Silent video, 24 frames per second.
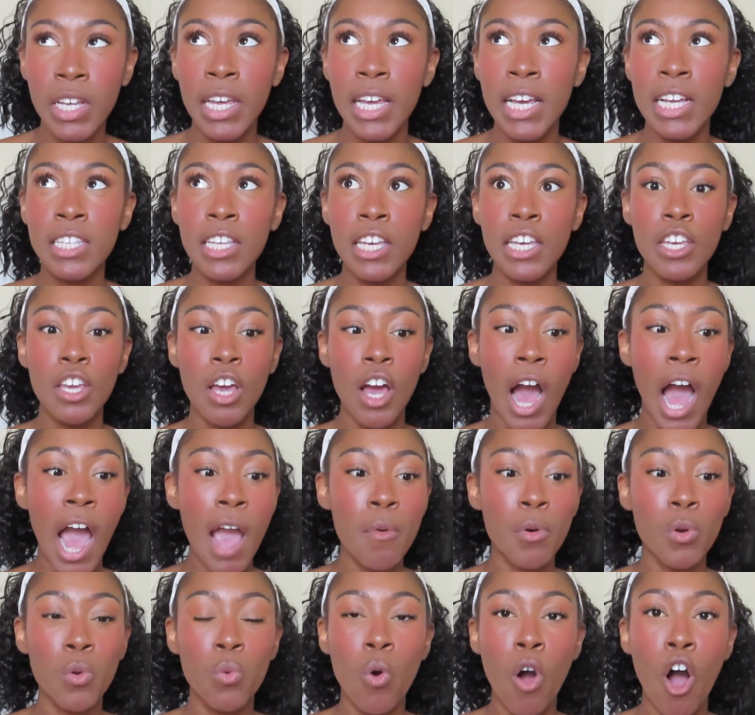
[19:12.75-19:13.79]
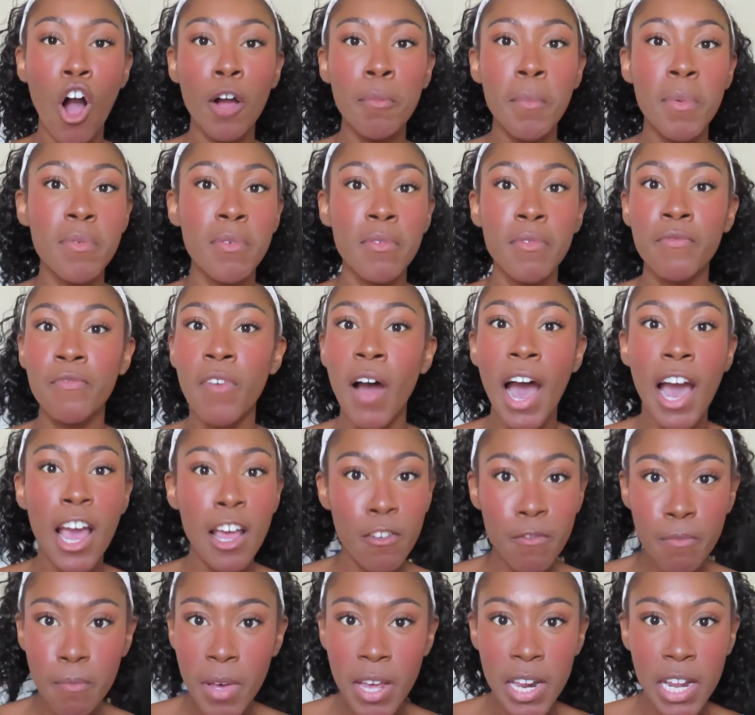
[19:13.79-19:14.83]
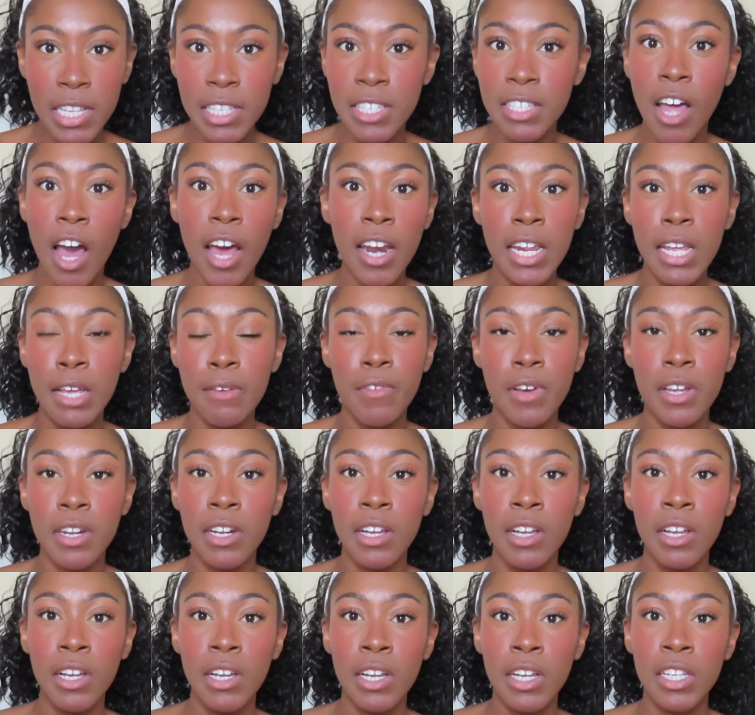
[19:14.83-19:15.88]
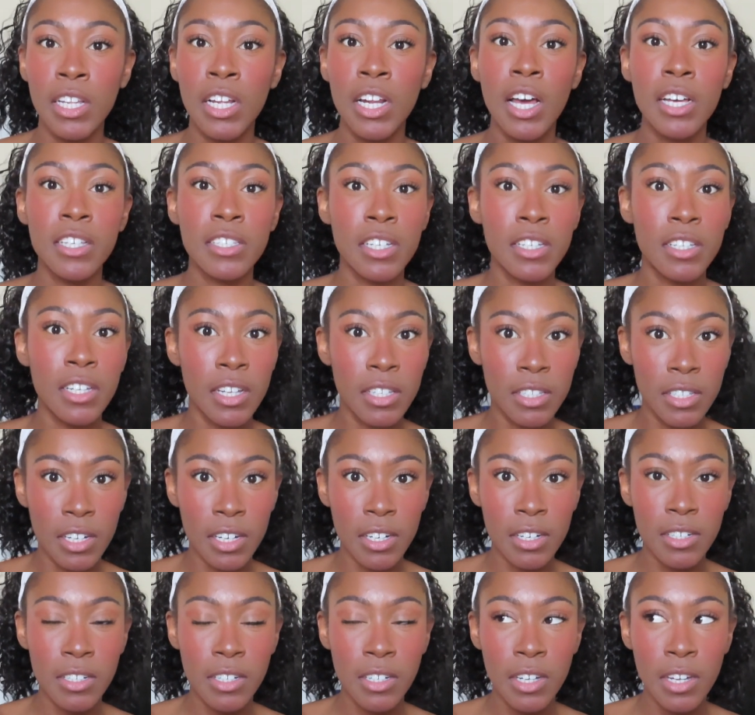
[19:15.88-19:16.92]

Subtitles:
It's like I would walk maybe 5 minutes, not even, to La 70,